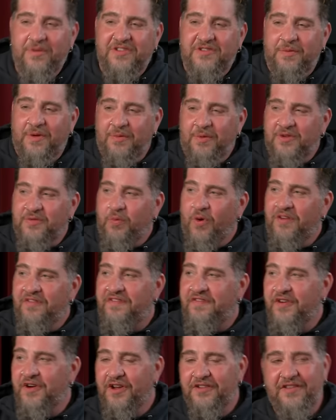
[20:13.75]
just with one
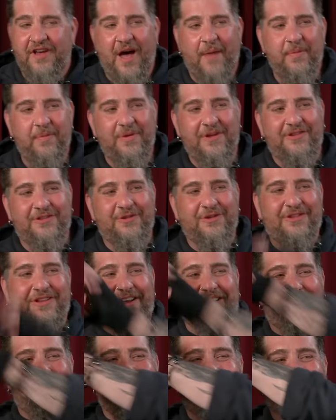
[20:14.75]
foot on top of me doing
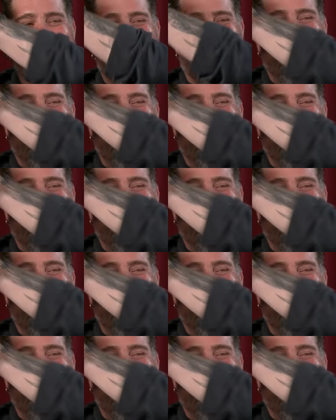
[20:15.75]
like the this